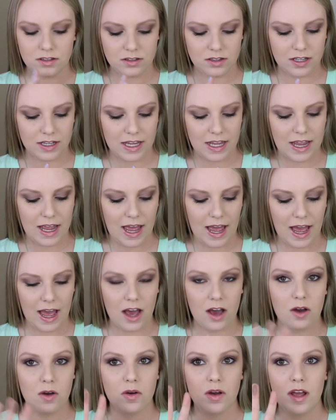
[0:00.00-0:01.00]
Look at
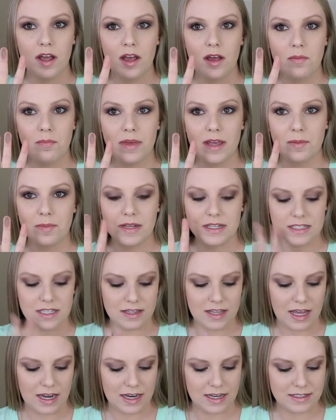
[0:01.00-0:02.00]
how
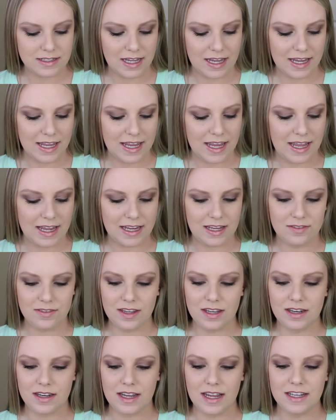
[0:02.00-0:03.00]
pigmented that is. I can't
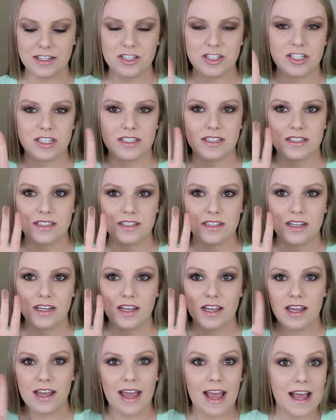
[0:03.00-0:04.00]
even, it's just,
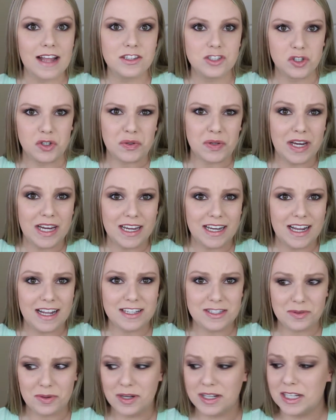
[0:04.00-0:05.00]
it's great.
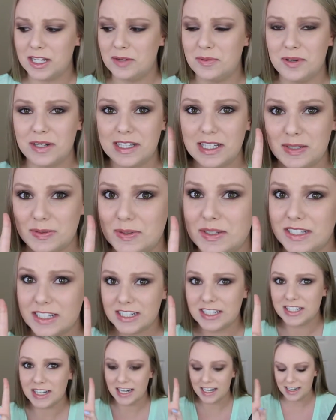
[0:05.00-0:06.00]
It's really, really,
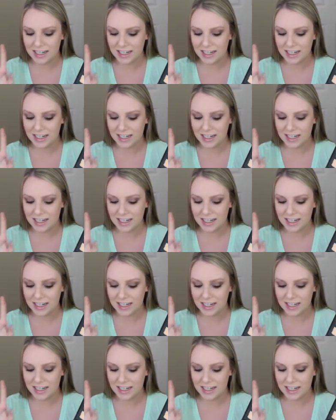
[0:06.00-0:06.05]
really great.